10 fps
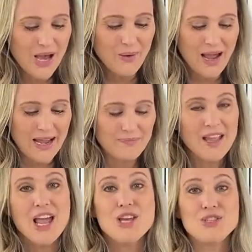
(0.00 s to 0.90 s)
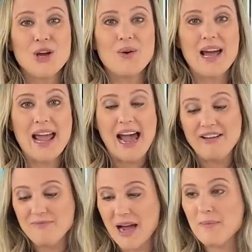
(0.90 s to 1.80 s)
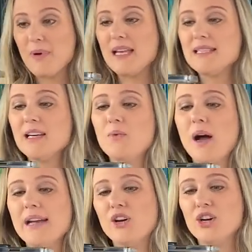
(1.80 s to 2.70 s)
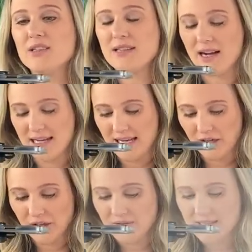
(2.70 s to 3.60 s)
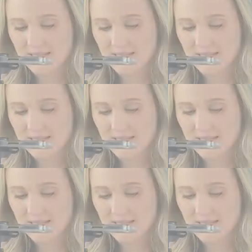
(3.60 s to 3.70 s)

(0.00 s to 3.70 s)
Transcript: Okay, so I have my basic white cardstock here. This